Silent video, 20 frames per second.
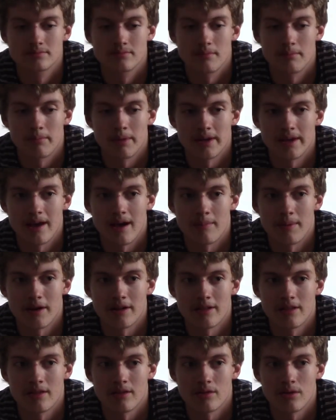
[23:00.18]
yeah,
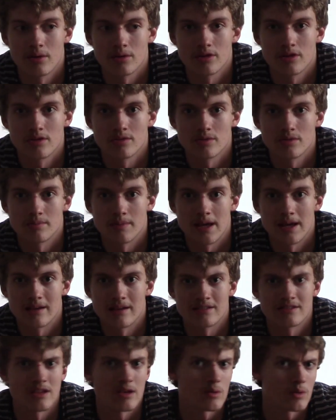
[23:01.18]
apparently the Krotons was made
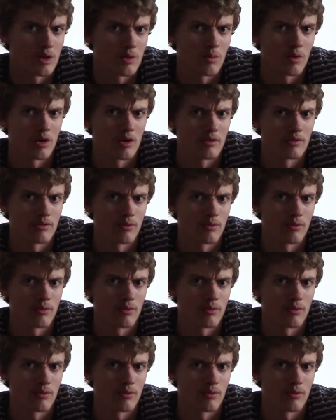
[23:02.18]
because they only wanted